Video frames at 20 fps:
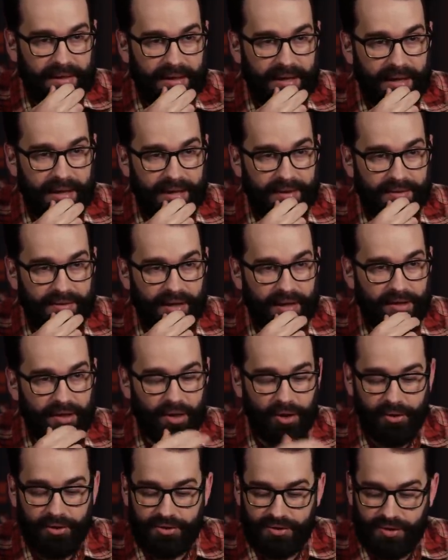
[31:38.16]
and uh,
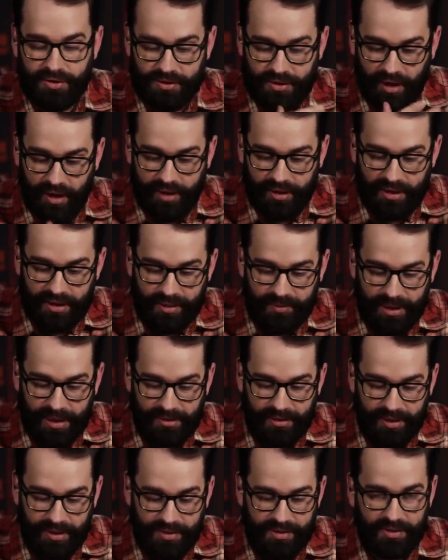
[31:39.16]
the host is talking
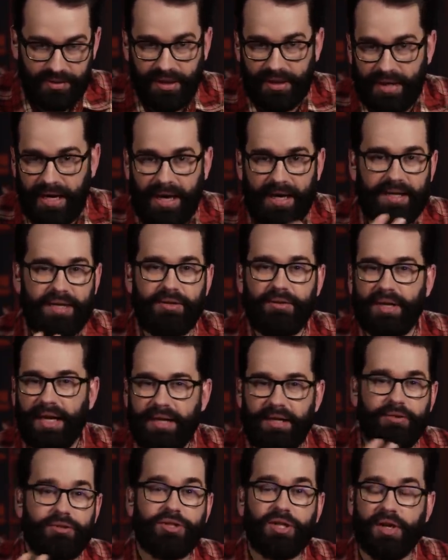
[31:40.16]
about this and like, how do you
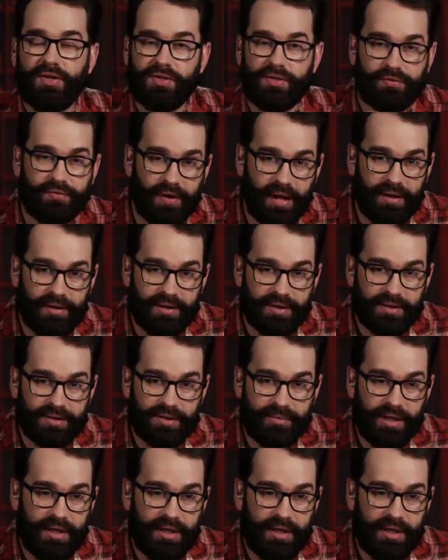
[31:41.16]
how do you justify this?